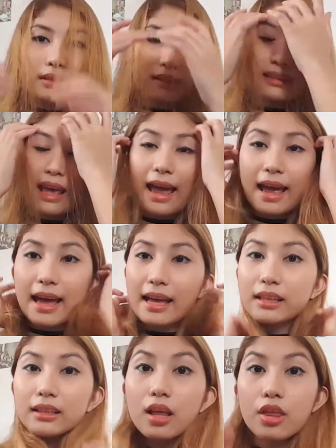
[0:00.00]

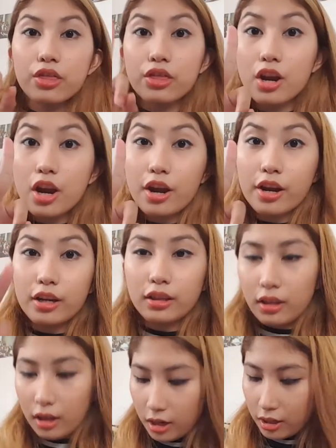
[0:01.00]
then
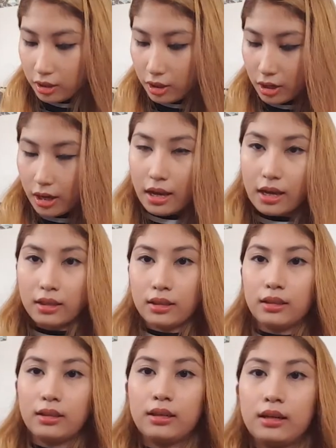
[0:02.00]
third you
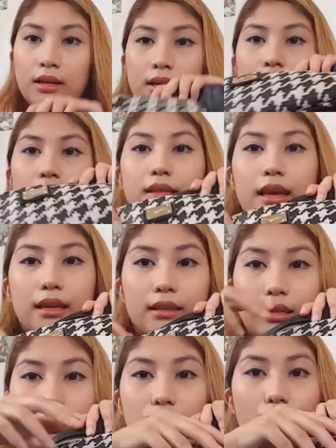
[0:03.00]
can take
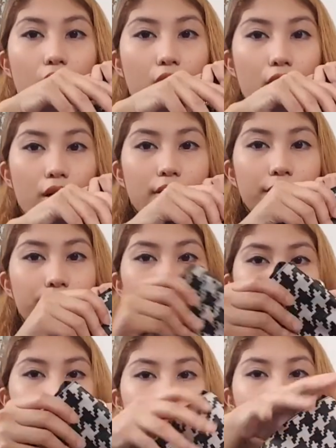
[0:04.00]
this off
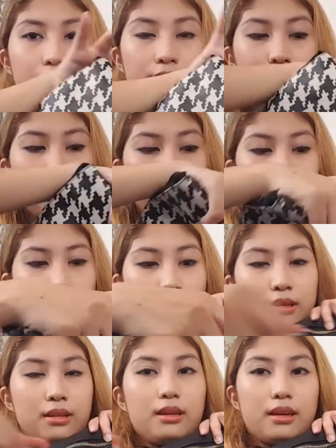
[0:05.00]

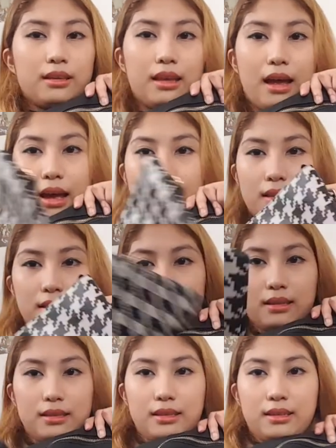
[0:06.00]
like that